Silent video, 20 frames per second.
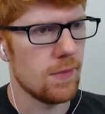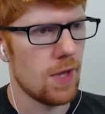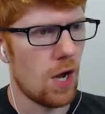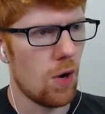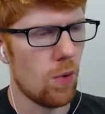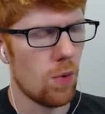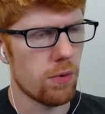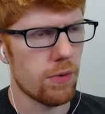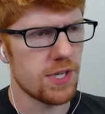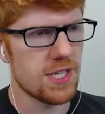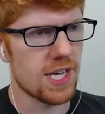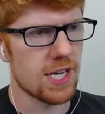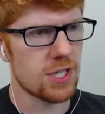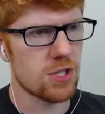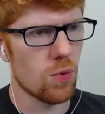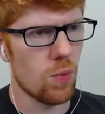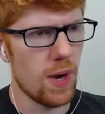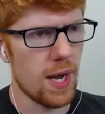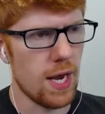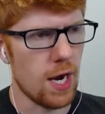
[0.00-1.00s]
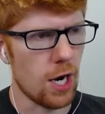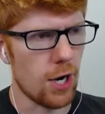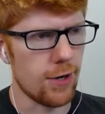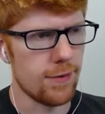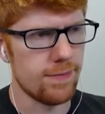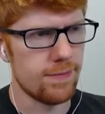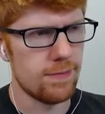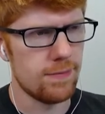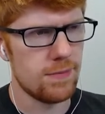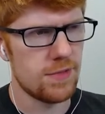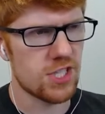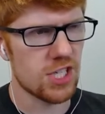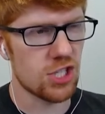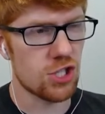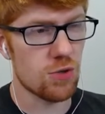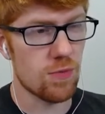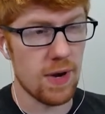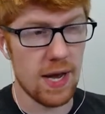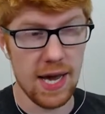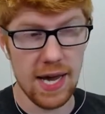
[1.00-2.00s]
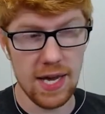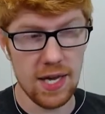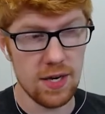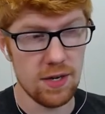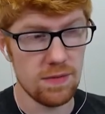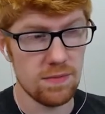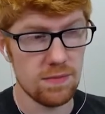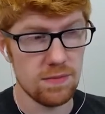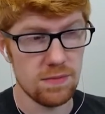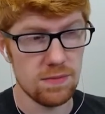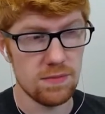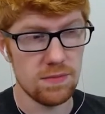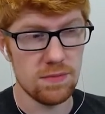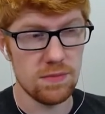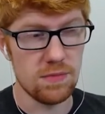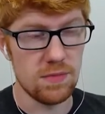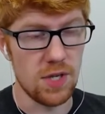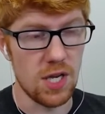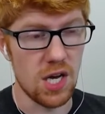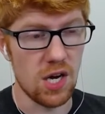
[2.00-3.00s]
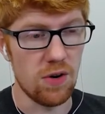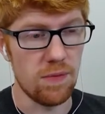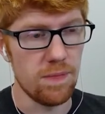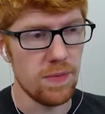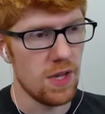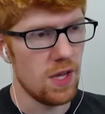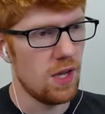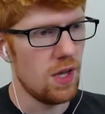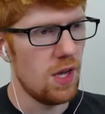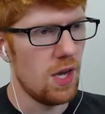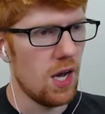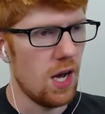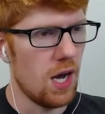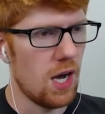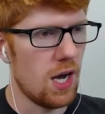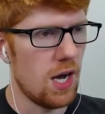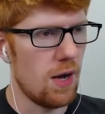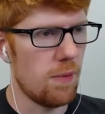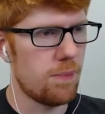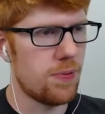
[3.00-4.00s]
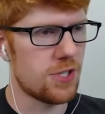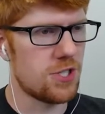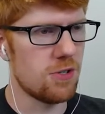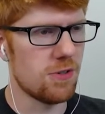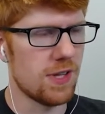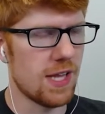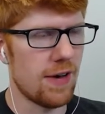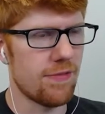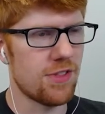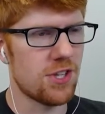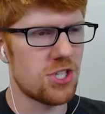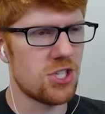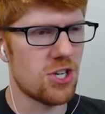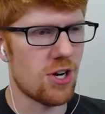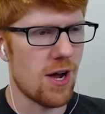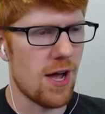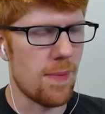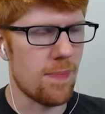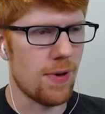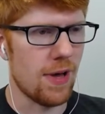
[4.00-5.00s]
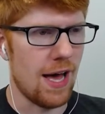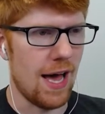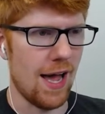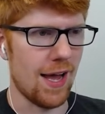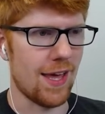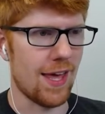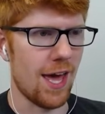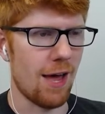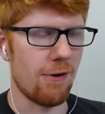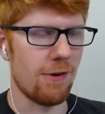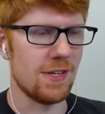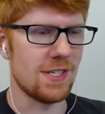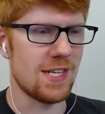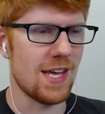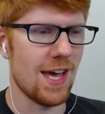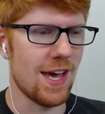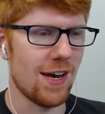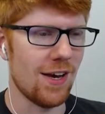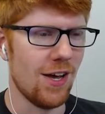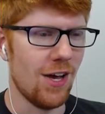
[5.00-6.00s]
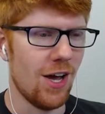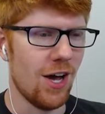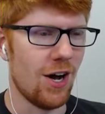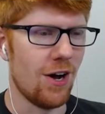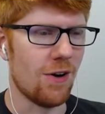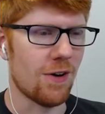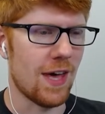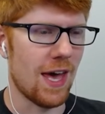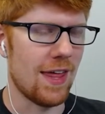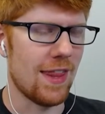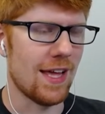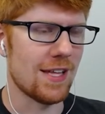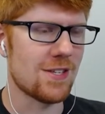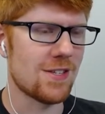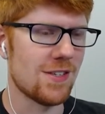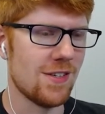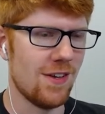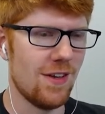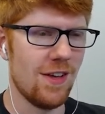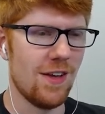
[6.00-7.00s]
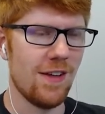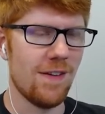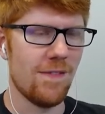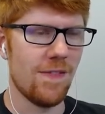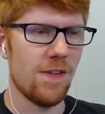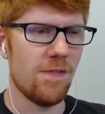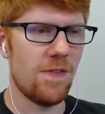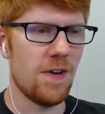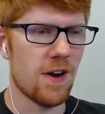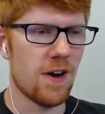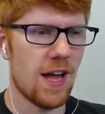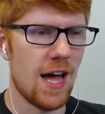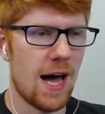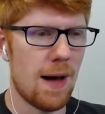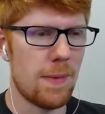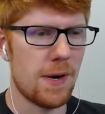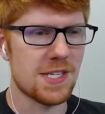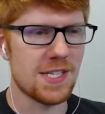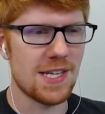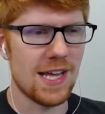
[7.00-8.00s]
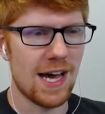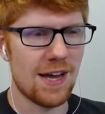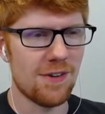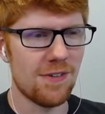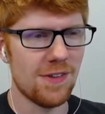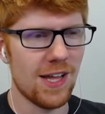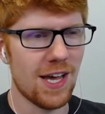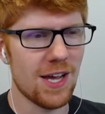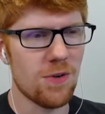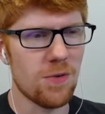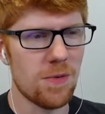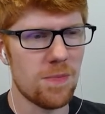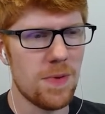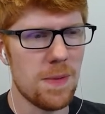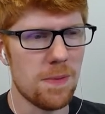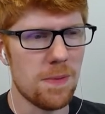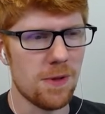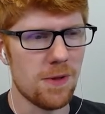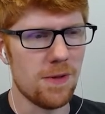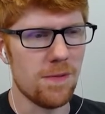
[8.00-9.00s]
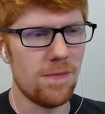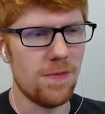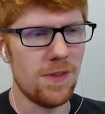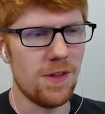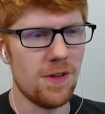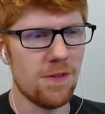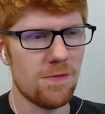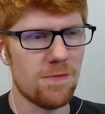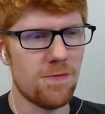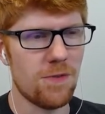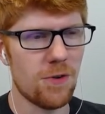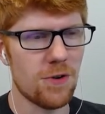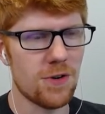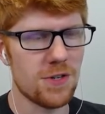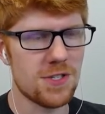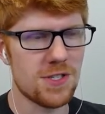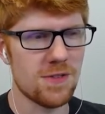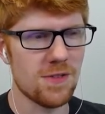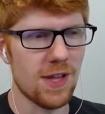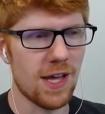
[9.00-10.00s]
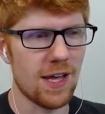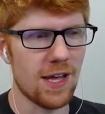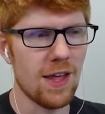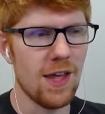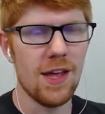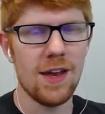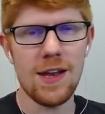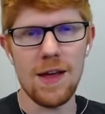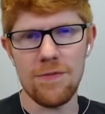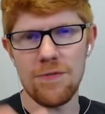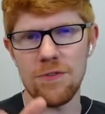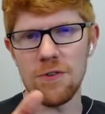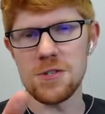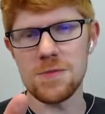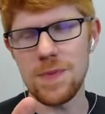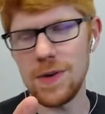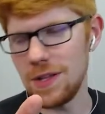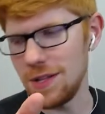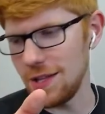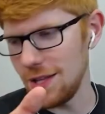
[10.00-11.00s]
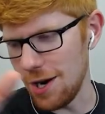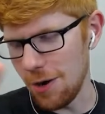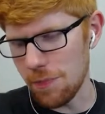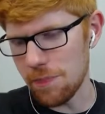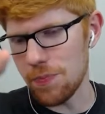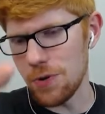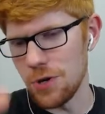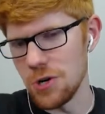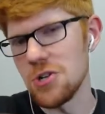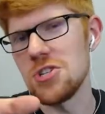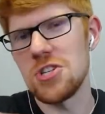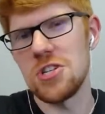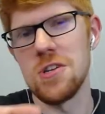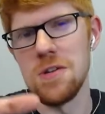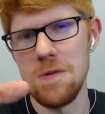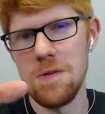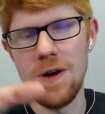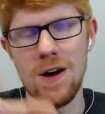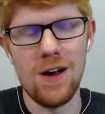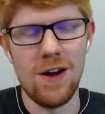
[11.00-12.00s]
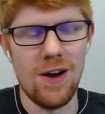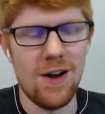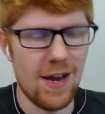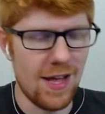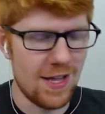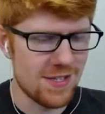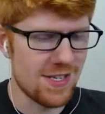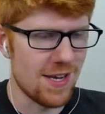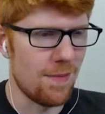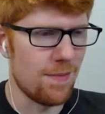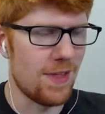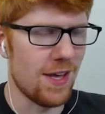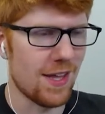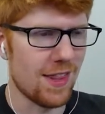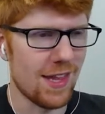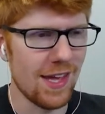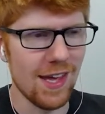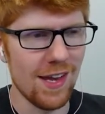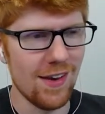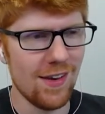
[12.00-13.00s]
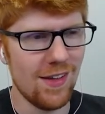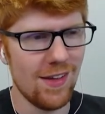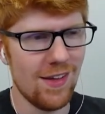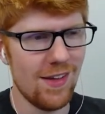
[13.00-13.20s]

A one-way ticket to where? Ticket to ride? No. But you love the trip, I guarantee it. Okay, that's very ominous. I don't like when people force, like, not force, but, you know, push too hard on something that